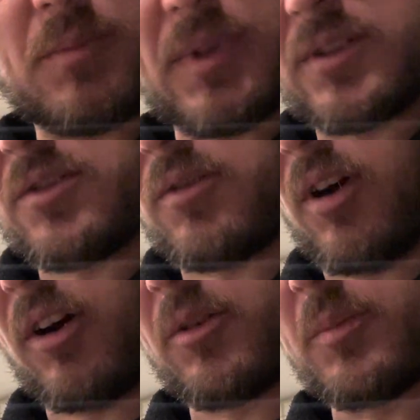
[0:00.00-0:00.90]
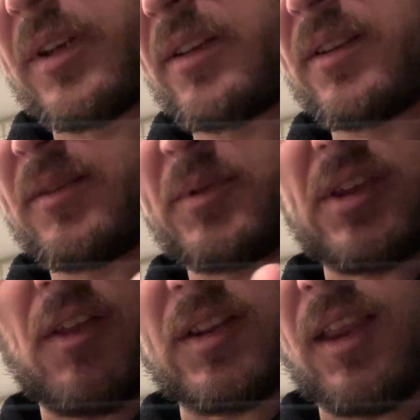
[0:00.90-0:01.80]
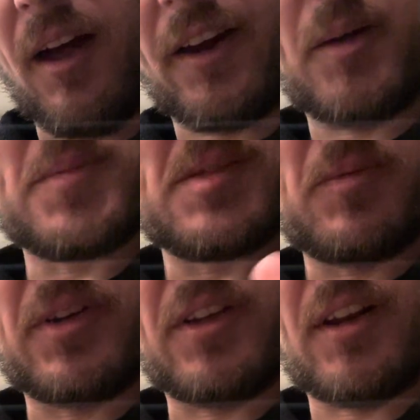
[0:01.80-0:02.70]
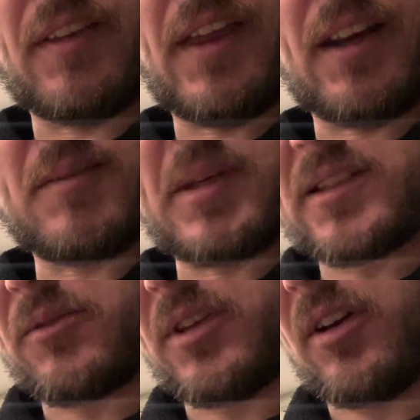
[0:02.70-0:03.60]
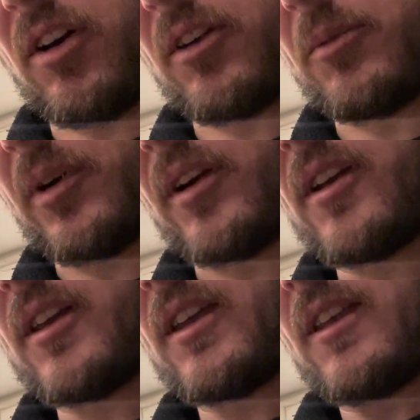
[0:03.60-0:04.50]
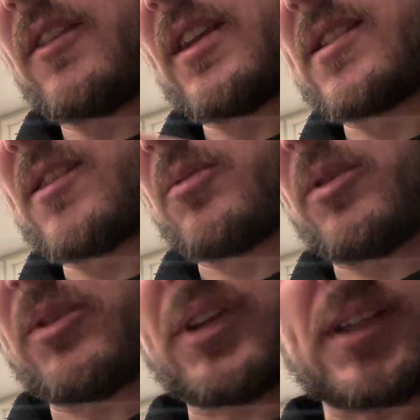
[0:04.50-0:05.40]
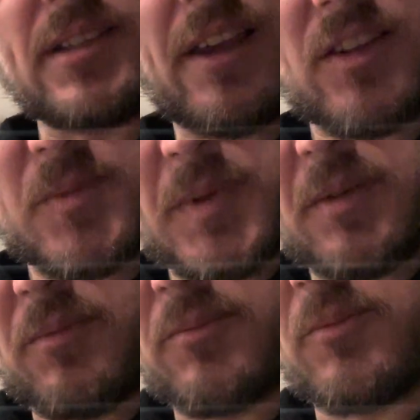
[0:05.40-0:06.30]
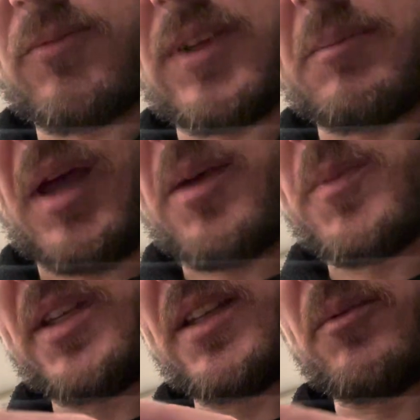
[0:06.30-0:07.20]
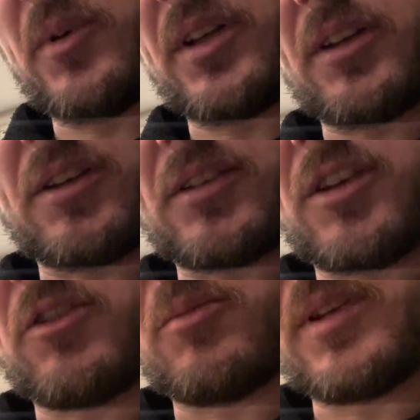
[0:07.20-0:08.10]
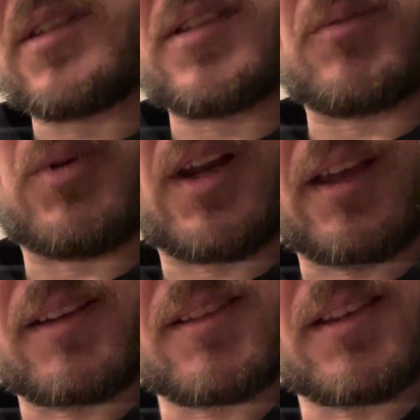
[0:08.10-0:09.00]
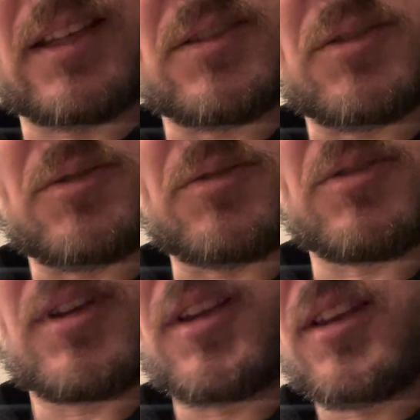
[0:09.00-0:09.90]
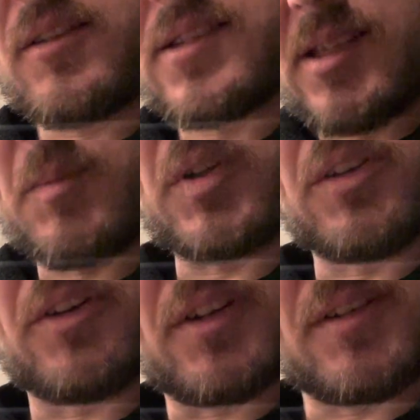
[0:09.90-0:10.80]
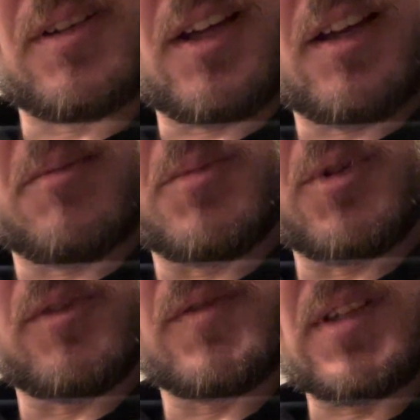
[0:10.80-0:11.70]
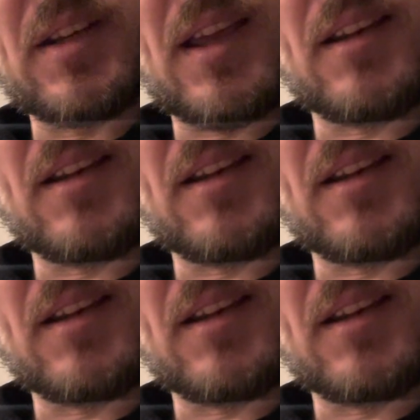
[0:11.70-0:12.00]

be too hard, but with all the lockups and whatnot on that, it makes it really hard. Where this is what really tells me, in my opinion, what a good cube is what I can do similar moves and